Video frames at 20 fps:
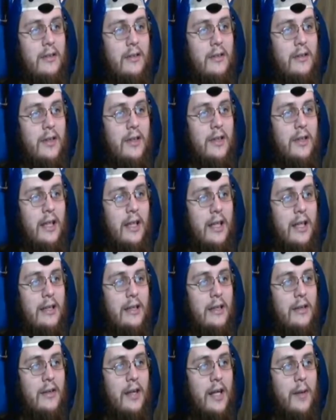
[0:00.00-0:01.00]
which I guess,
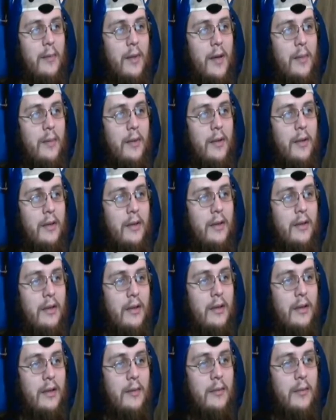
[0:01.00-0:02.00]
you know, got popular
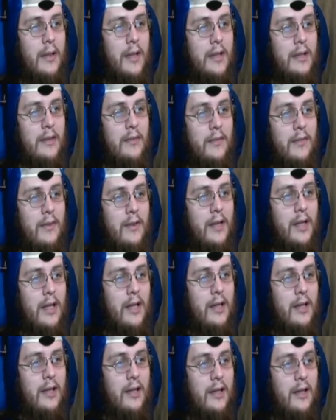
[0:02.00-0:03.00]
because of
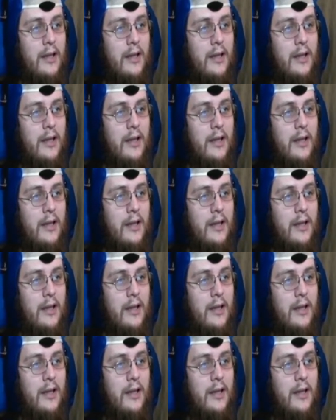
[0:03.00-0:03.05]
Fortnite.